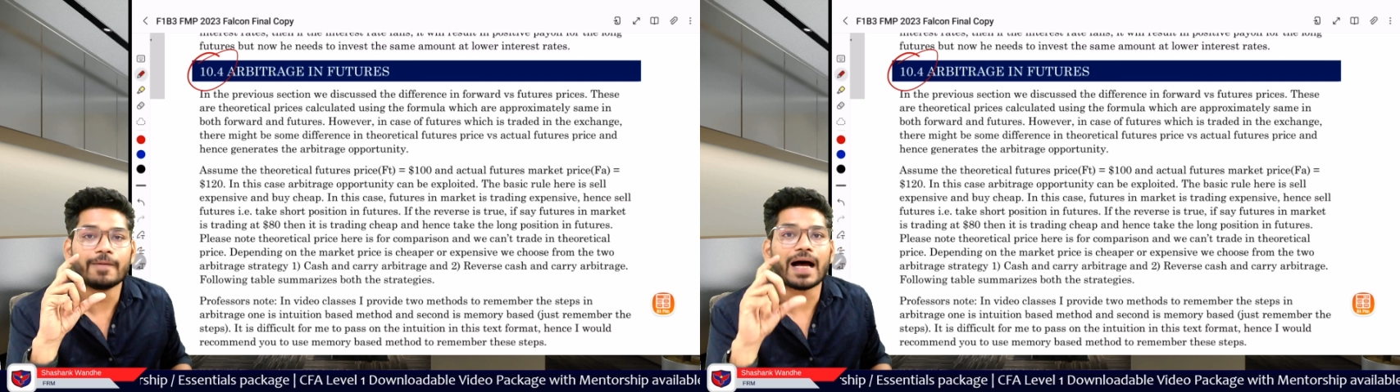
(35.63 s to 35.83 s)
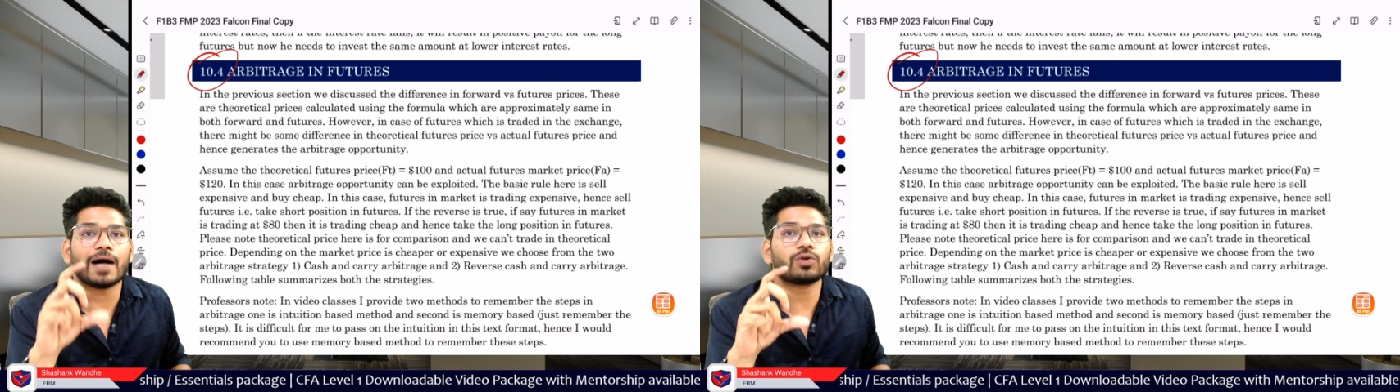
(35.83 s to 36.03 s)

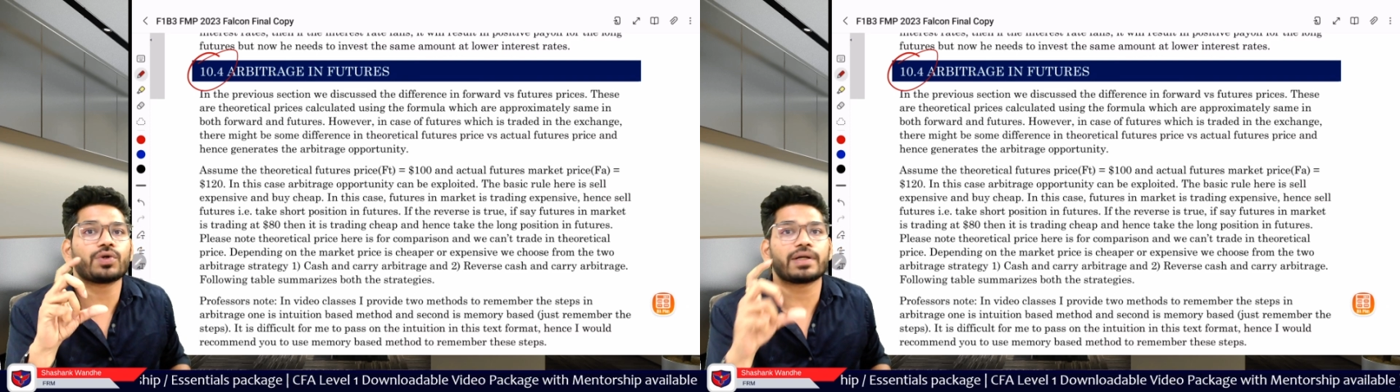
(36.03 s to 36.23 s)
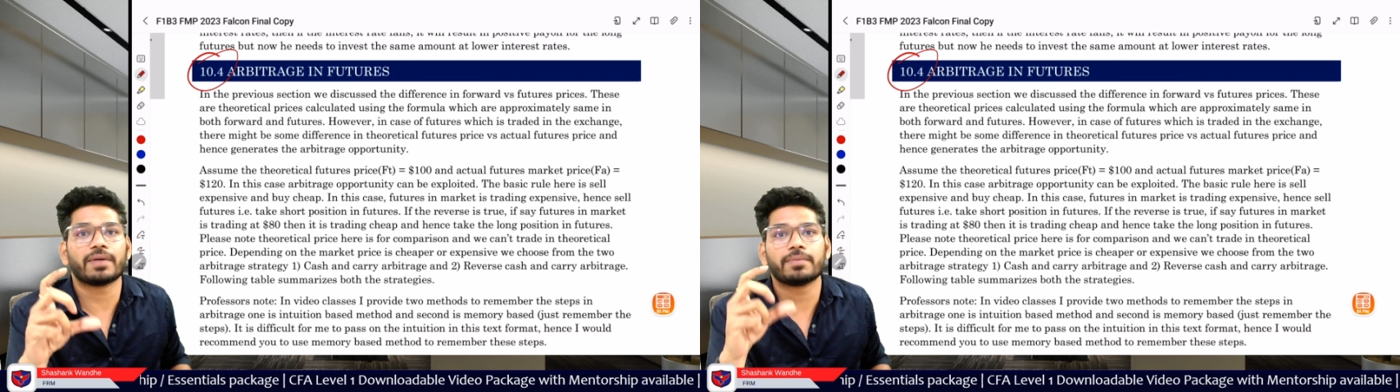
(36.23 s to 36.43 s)
how
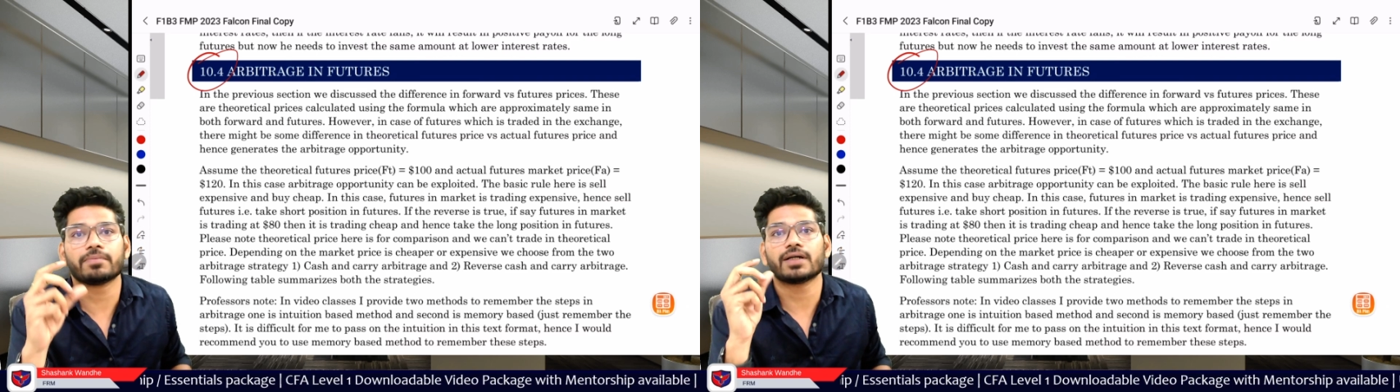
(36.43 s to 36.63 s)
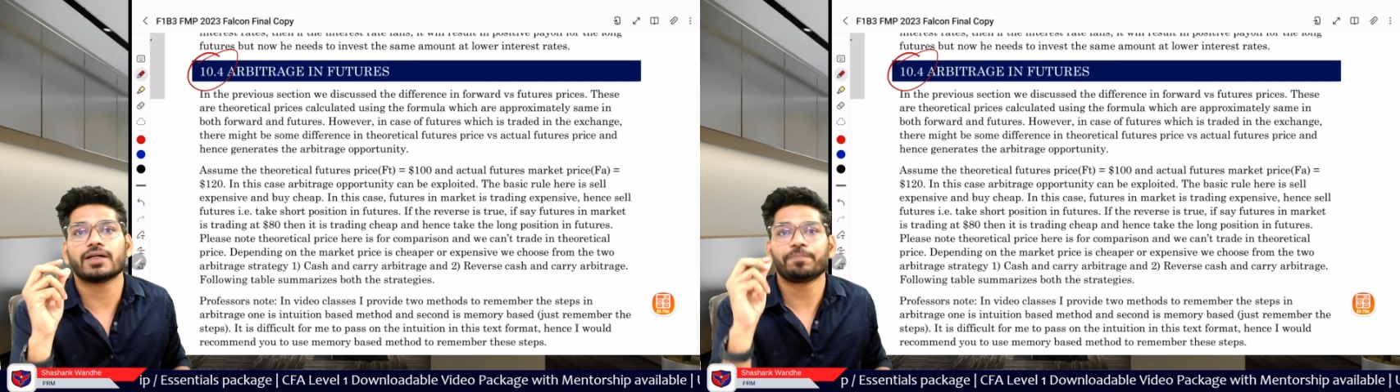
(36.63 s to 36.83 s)
to
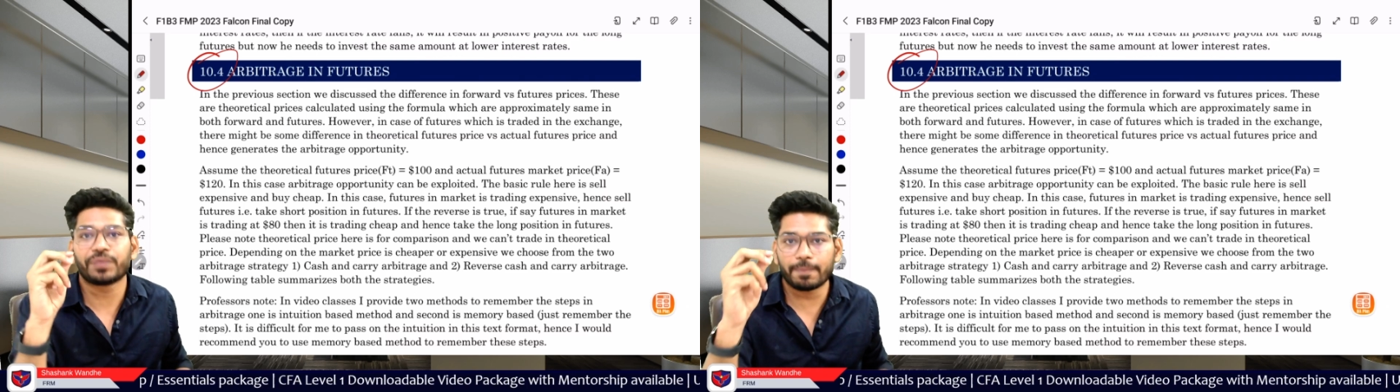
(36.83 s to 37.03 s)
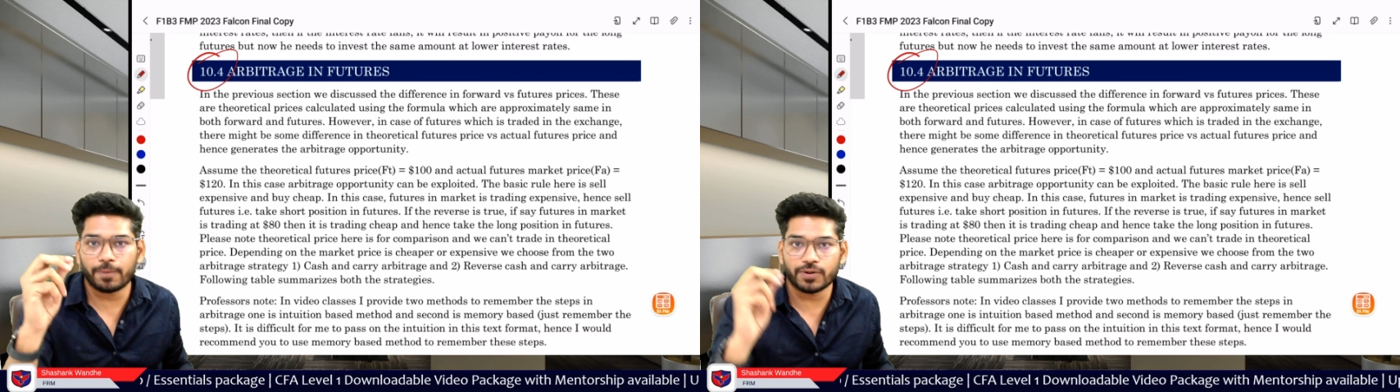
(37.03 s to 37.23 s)
remember
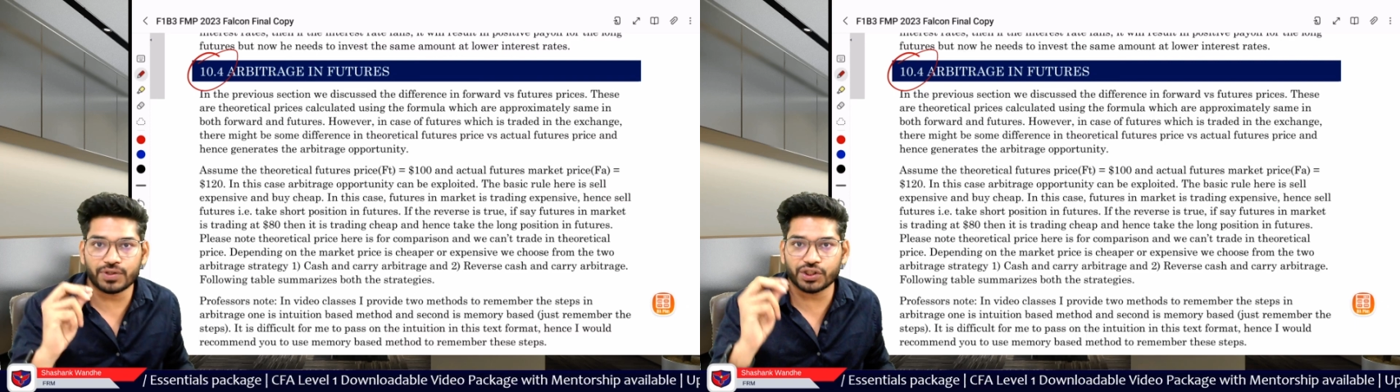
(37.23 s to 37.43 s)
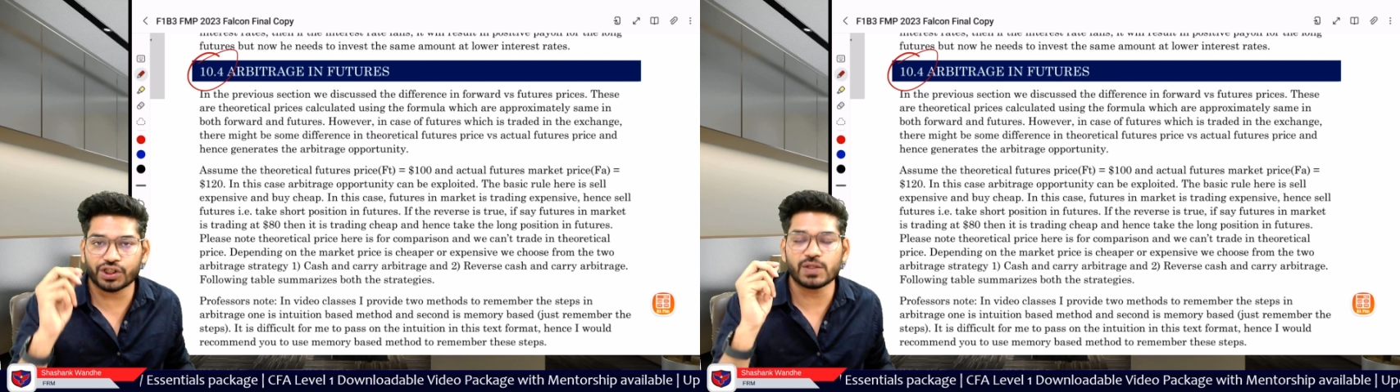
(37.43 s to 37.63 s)
the
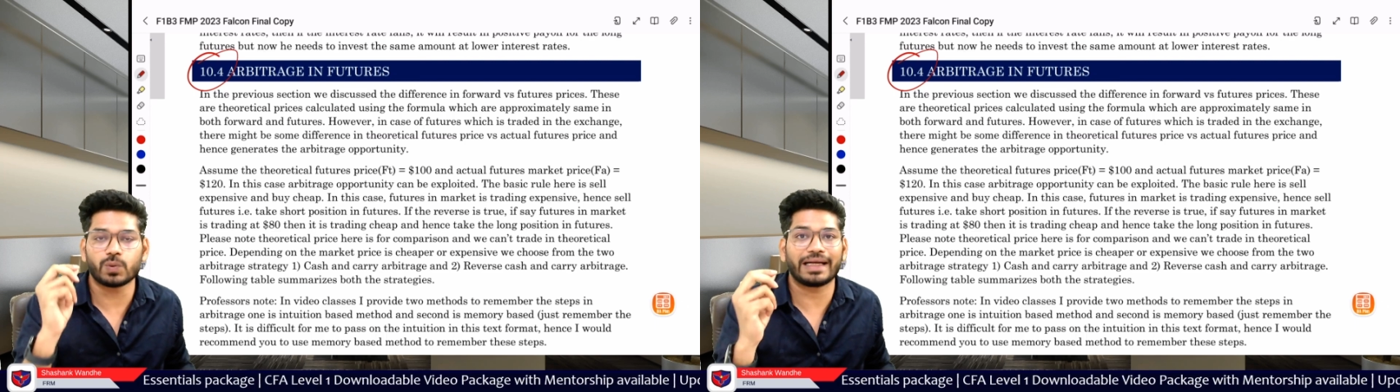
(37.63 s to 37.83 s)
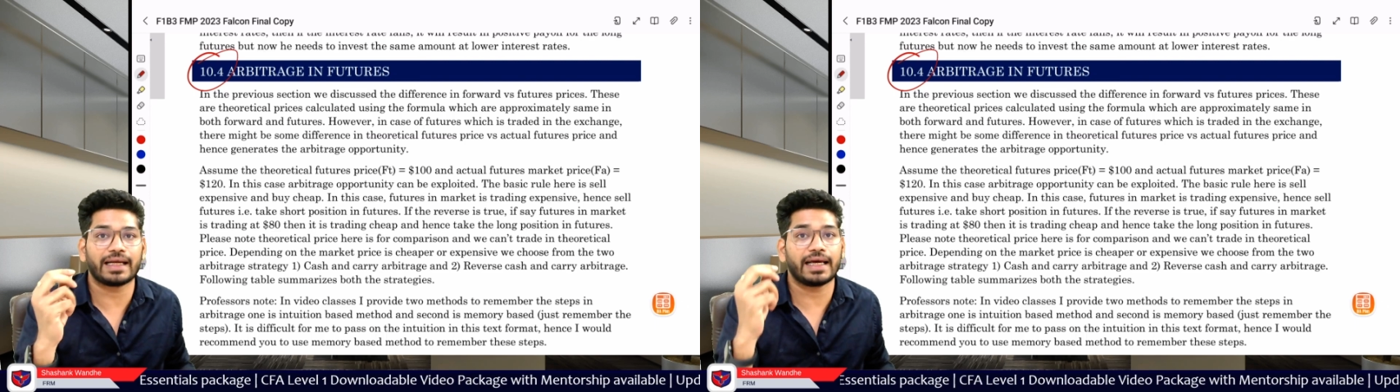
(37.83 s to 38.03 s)
positions we